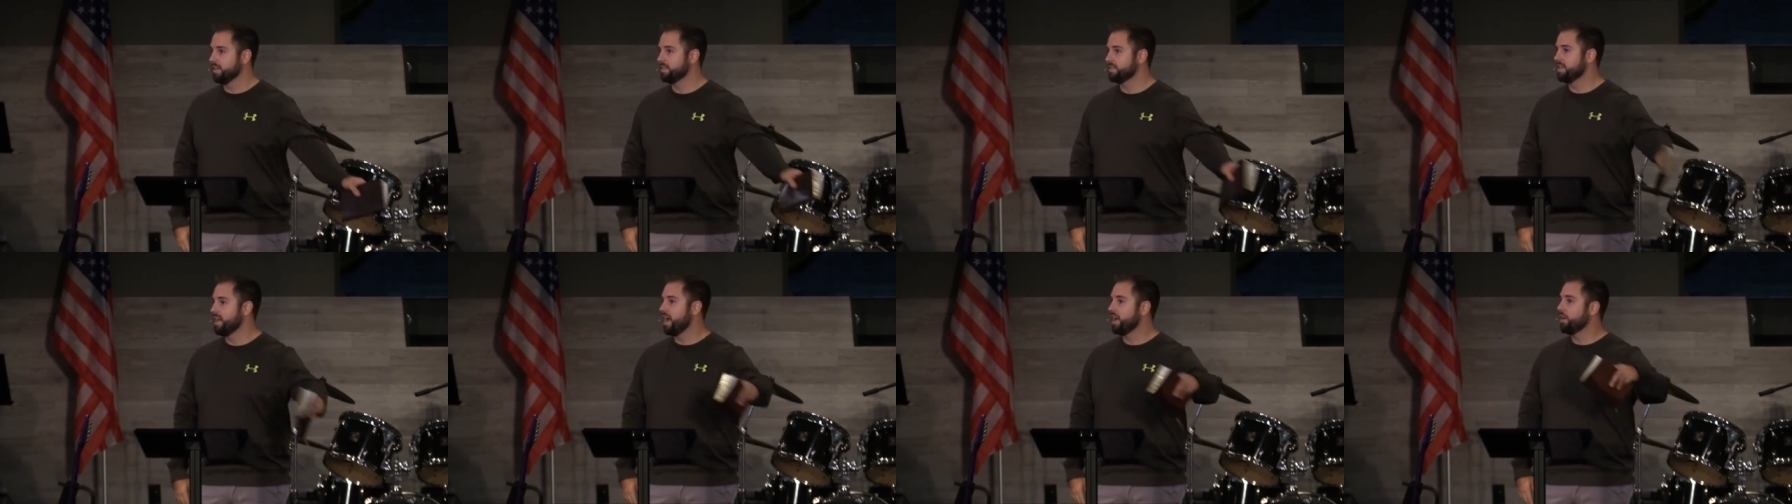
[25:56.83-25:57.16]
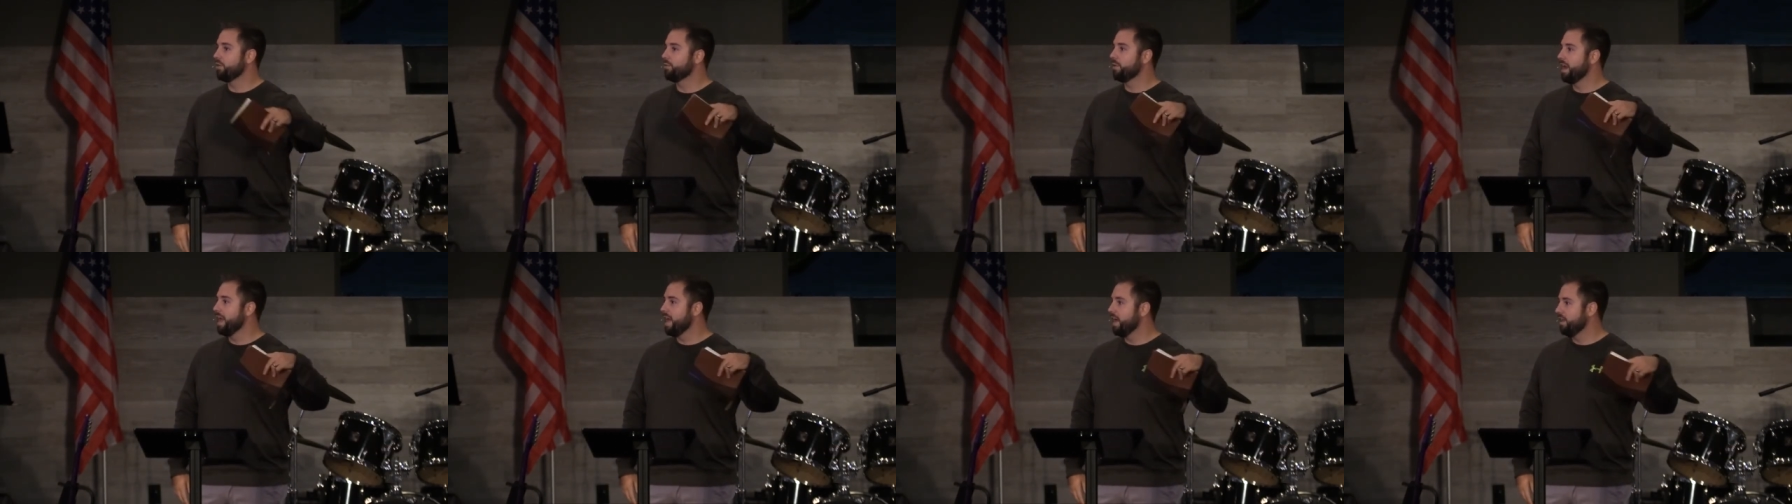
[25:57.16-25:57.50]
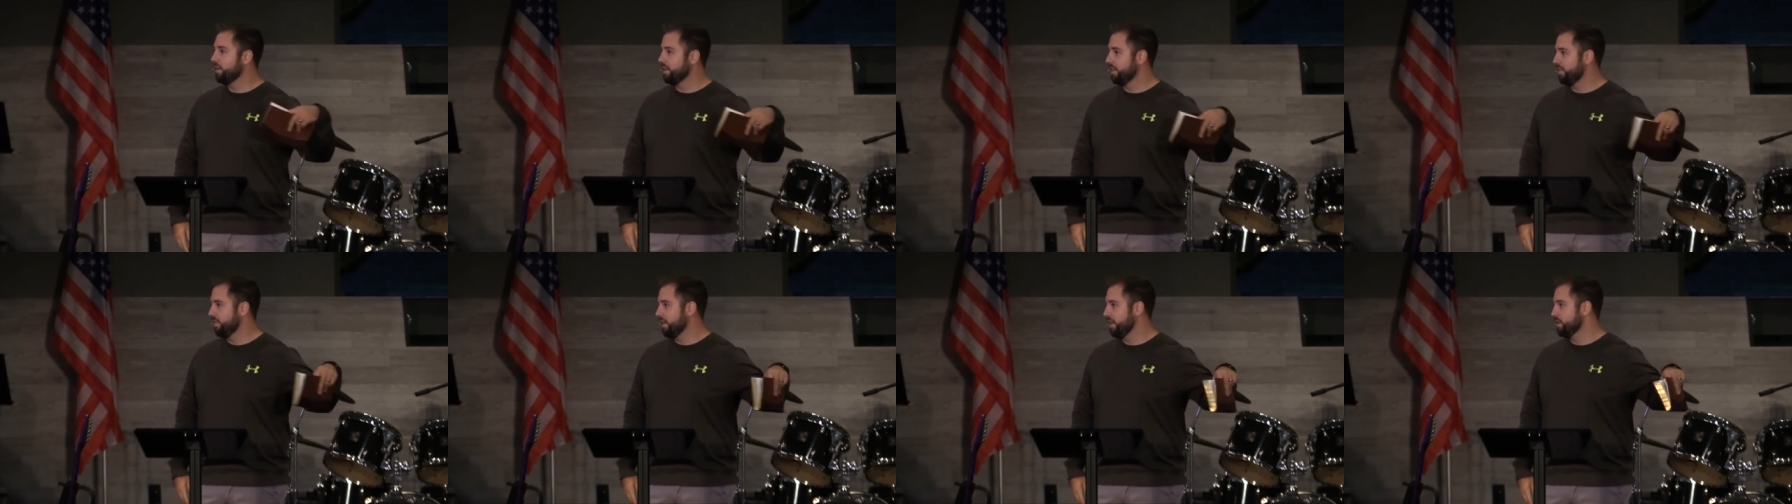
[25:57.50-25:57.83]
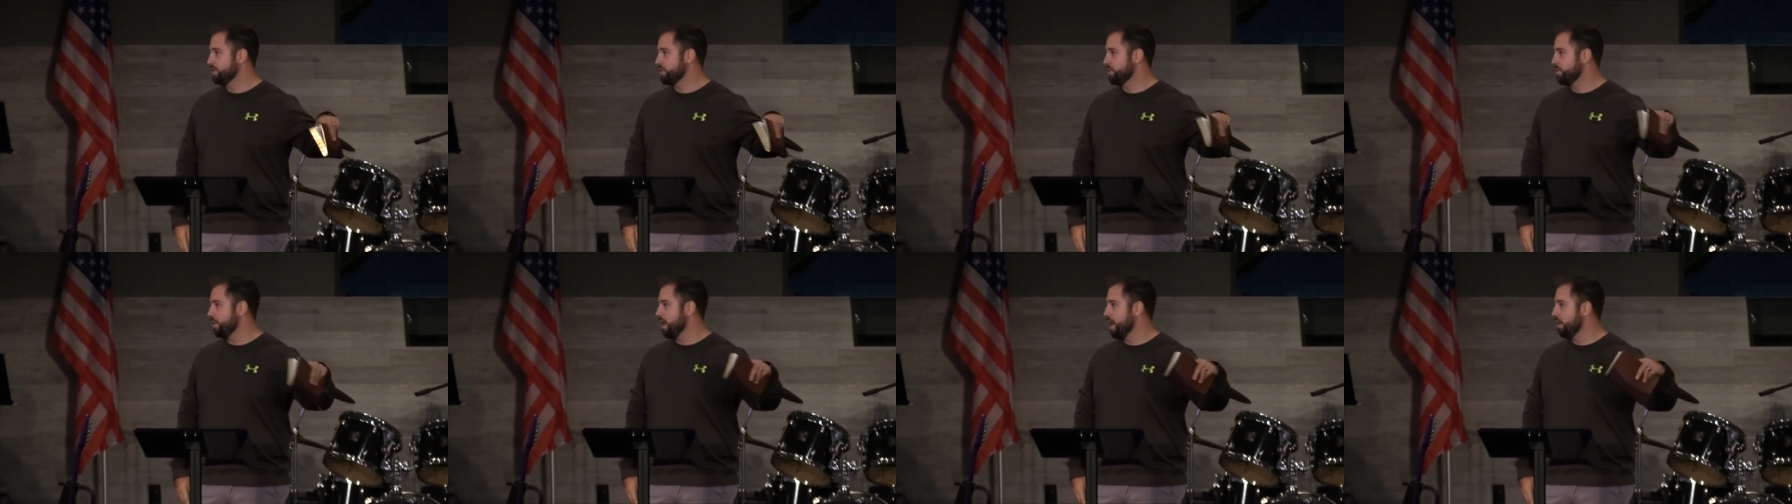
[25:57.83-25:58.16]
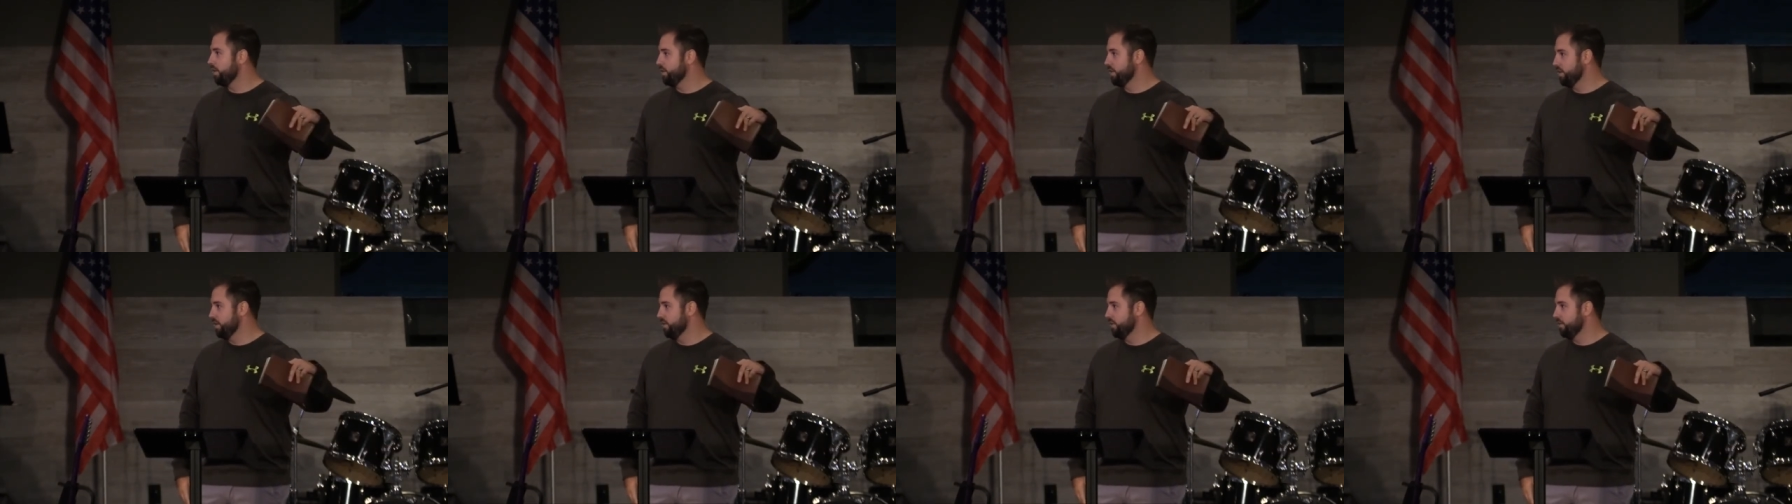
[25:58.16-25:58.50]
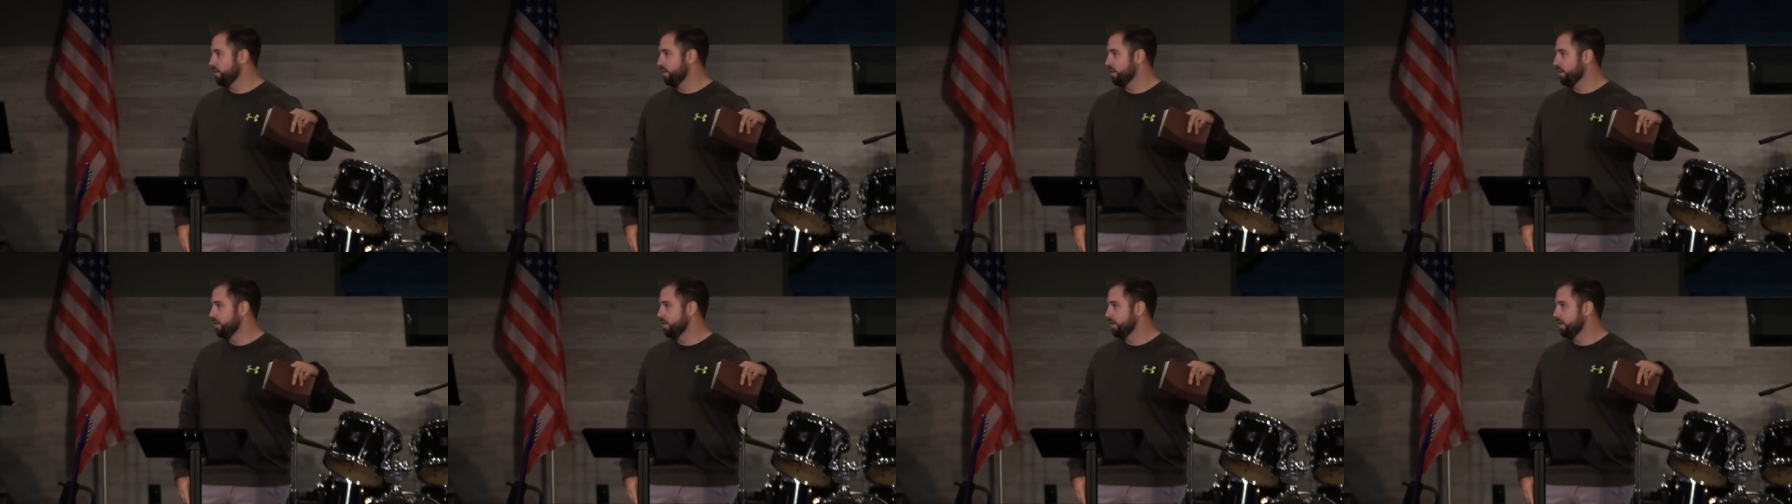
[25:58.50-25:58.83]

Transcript: it's not around at things around you.